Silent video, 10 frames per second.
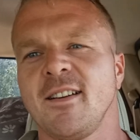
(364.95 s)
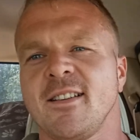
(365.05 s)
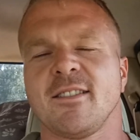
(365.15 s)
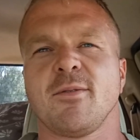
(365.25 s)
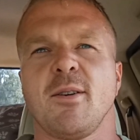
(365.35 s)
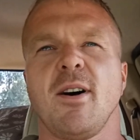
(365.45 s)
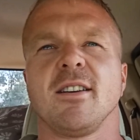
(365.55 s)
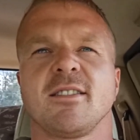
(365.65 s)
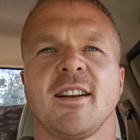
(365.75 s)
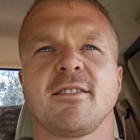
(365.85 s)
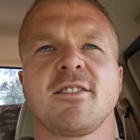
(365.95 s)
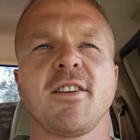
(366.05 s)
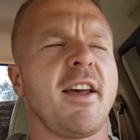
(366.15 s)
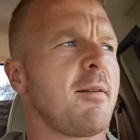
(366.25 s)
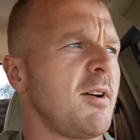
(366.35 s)
that's what I was. And I was still
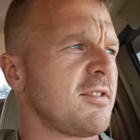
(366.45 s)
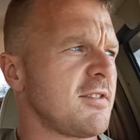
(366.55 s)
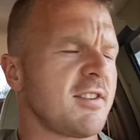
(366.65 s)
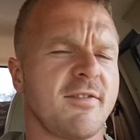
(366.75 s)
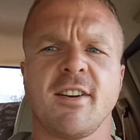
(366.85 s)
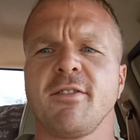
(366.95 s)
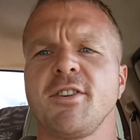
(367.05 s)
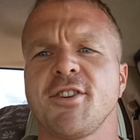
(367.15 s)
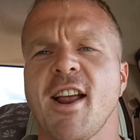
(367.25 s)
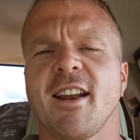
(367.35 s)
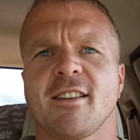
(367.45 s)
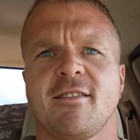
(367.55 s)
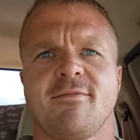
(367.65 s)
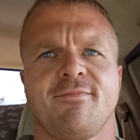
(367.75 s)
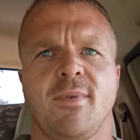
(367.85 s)
gaining muscle and stuff. I have good genetics.
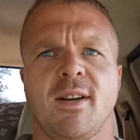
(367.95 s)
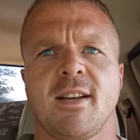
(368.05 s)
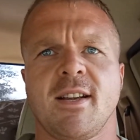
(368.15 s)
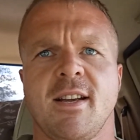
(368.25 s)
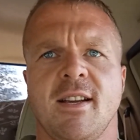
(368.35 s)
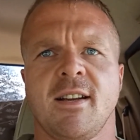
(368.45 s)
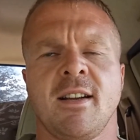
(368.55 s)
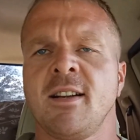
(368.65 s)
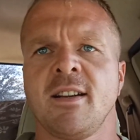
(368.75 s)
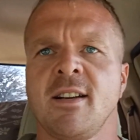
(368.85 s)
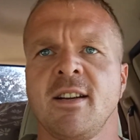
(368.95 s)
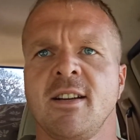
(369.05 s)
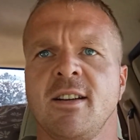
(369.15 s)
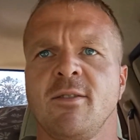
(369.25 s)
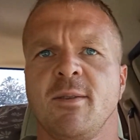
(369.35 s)
But
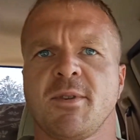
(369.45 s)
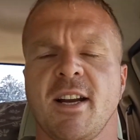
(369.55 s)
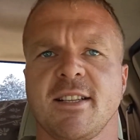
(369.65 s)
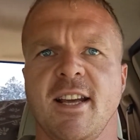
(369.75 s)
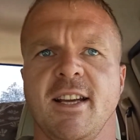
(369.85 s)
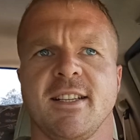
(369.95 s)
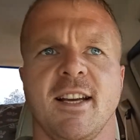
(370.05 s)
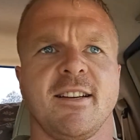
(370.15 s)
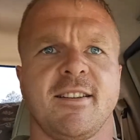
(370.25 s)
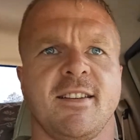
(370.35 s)
what I'm trying to say is that